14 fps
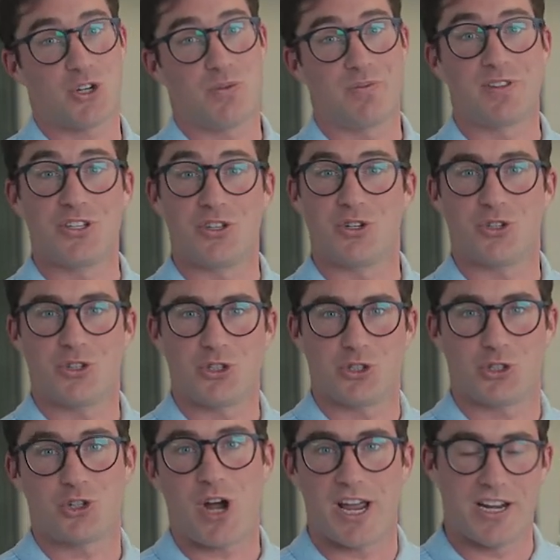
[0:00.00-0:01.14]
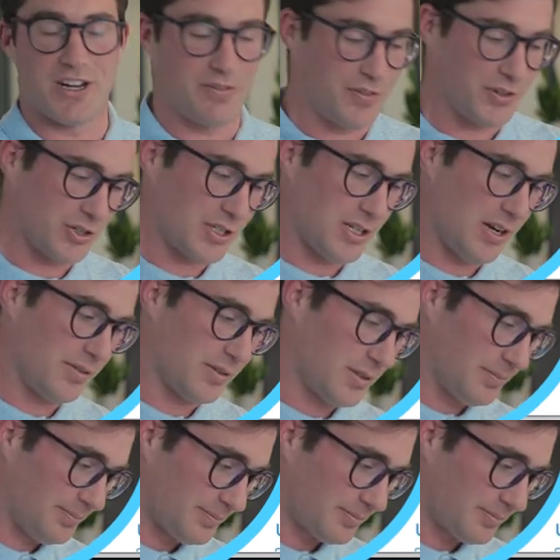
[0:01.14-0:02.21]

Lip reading: hopefully you'll try it out for yourselves.